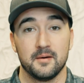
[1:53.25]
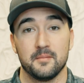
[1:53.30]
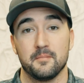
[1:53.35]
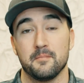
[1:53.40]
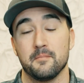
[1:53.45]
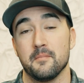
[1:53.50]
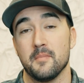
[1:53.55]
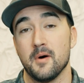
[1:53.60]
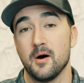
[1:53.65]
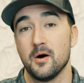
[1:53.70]

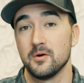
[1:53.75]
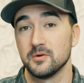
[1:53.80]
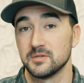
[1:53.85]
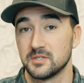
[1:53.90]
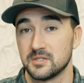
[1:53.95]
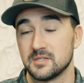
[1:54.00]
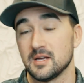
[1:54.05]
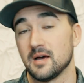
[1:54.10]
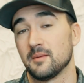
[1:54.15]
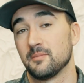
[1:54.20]

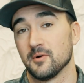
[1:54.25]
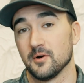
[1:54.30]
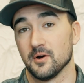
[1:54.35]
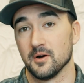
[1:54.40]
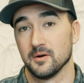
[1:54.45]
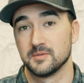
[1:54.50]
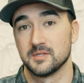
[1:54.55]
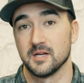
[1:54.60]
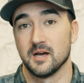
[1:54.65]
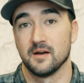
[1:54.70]
Most
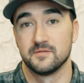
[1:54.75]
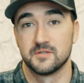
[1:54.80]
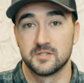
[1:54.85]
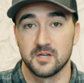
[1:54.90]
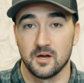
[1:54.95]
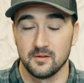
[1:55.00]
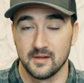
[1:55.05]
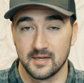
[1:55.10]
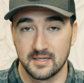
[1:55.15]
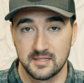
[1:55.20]
suburbs of
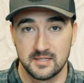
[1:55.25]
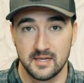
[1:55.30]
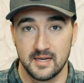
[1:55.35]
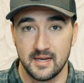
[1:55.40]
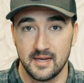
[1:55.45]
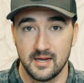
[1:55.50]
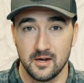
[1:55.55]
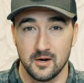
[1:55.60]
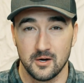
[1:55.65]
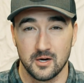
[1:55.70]
Salt Lake
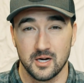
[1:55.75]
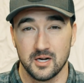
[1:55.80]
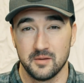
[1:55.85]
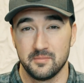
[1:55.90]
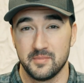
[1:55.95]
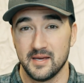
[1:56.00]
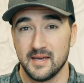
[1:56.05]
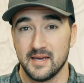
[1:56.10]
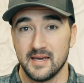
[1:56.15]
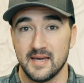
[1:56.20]
City are going to
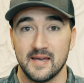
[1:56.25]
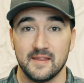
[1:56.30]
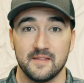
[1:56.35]
be